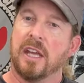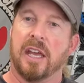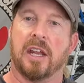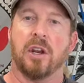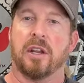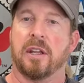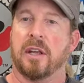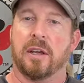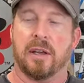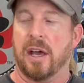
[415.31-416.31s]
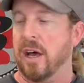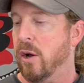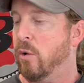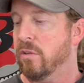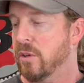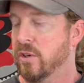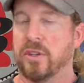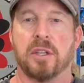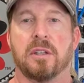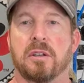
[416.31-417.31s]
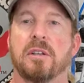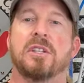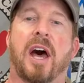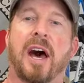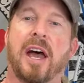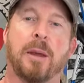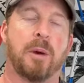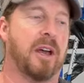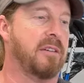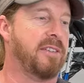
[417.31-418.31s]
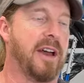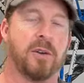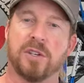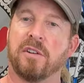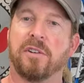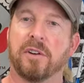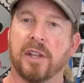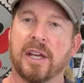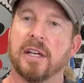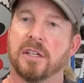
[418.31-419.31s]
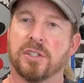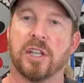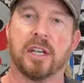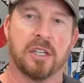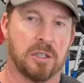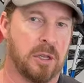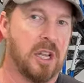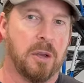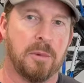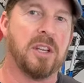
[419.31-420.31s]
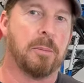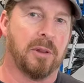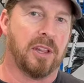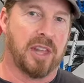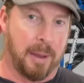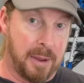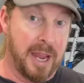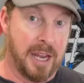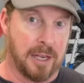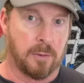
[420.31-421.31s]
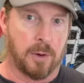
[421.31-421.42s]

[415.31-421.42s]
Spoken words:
And then over the time, I've found different layers that I can manipulate that paint,